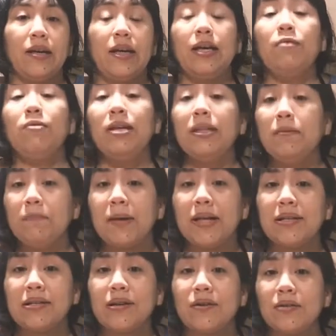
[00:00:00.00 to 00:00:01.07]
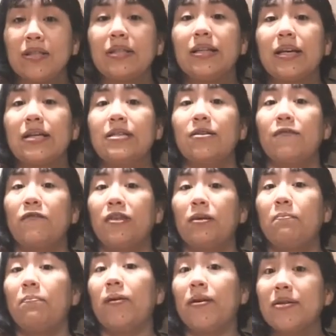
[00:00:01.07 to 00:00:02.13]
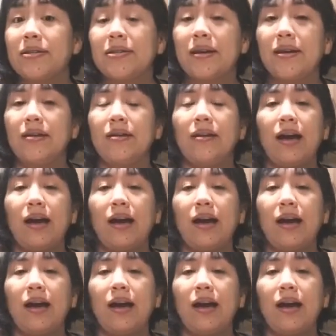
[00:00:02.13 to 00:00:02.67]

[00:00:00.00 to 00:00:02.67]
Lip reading: It really depends on the taste of the person.